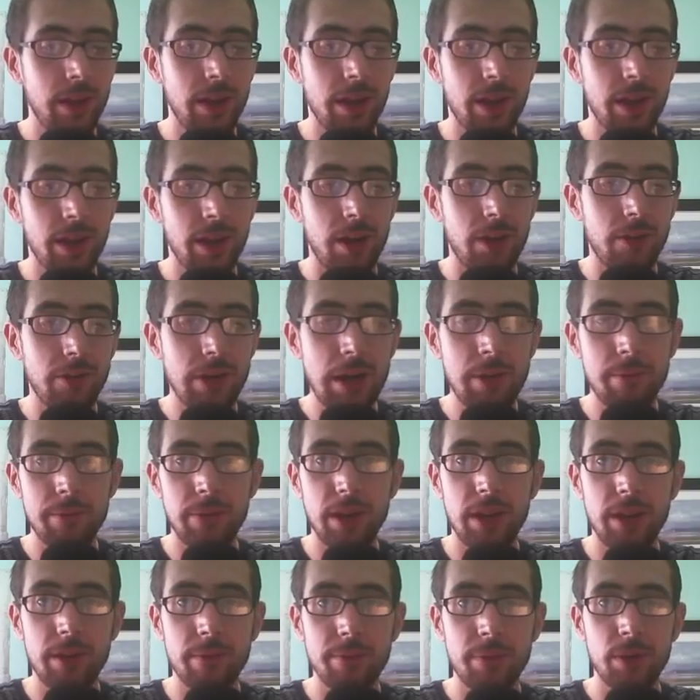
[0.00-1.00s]

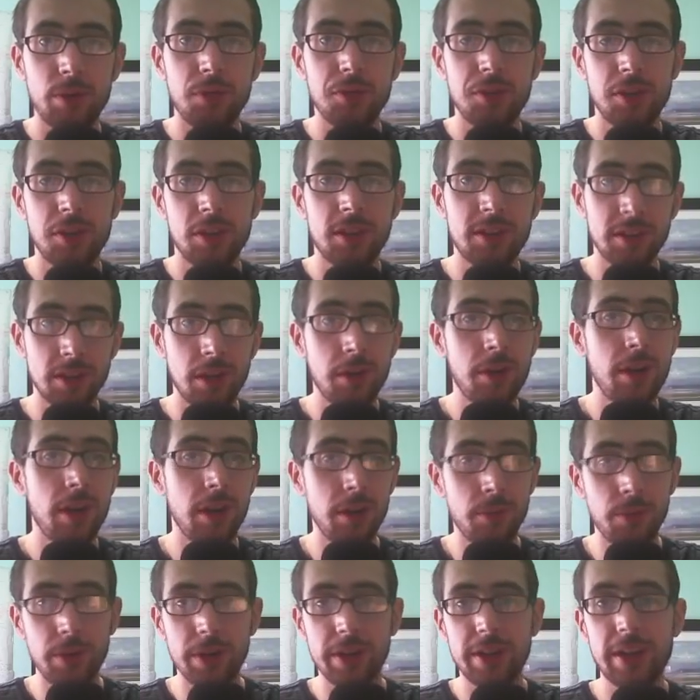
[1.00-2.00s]
rambly, but also because I
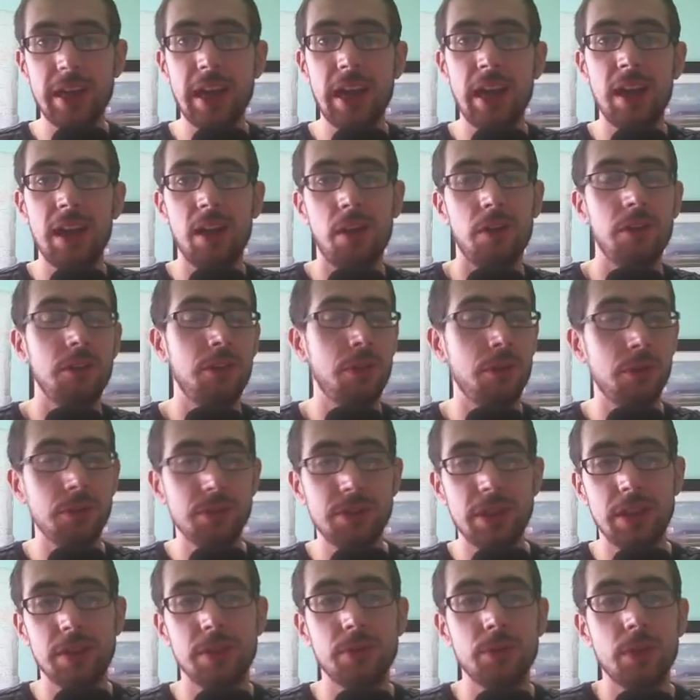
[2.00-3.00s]
kind of wanted to get a lot of
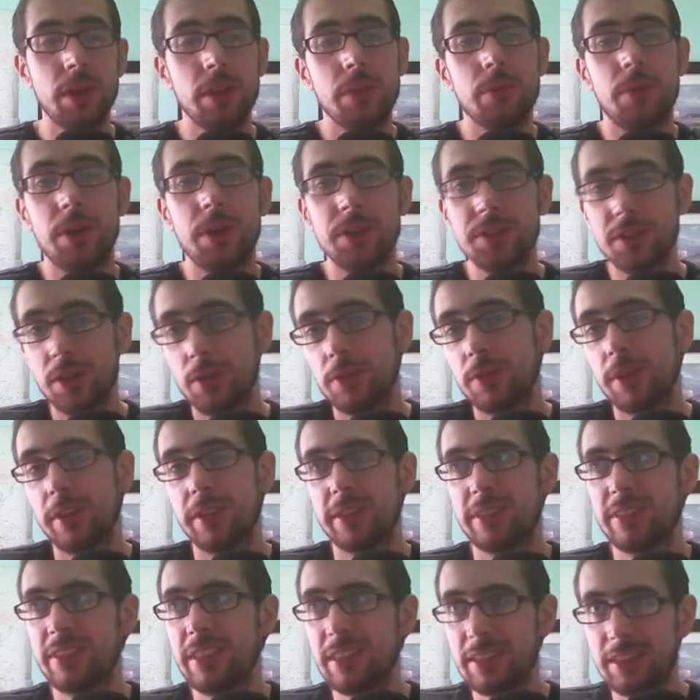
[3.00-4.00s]
thoughts out that would otherwise go into
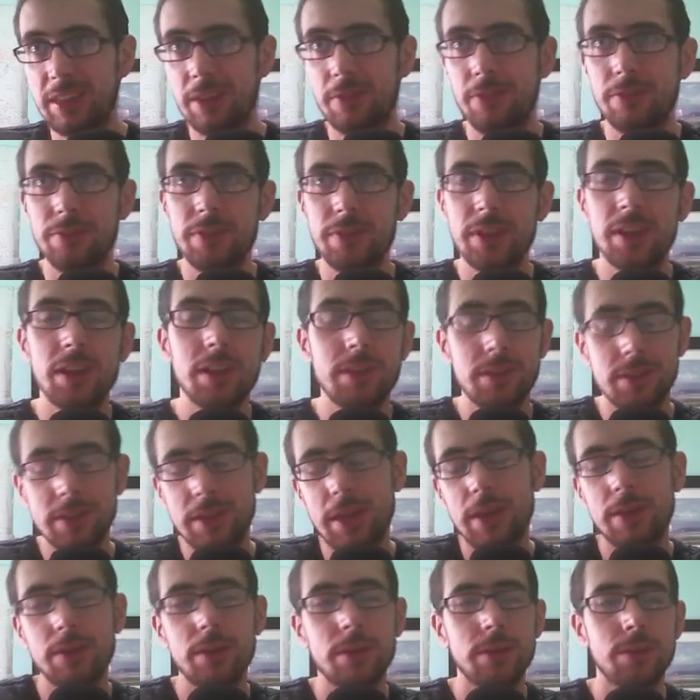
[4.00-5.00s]
like 6 different videos, and
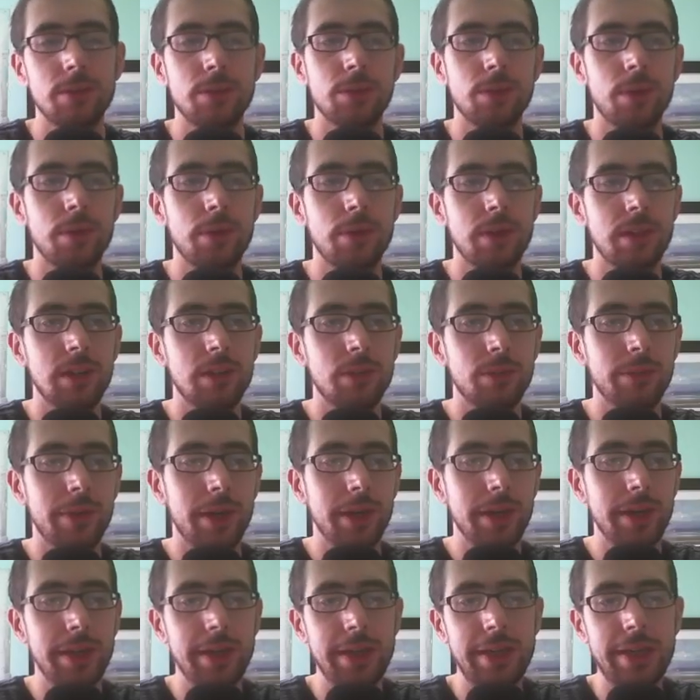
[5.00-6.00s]
now all going into
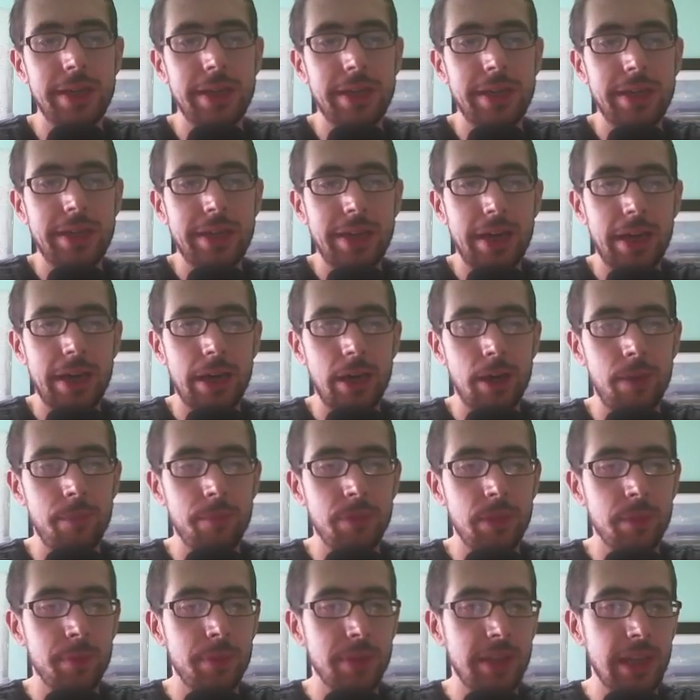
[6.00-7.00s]
one. But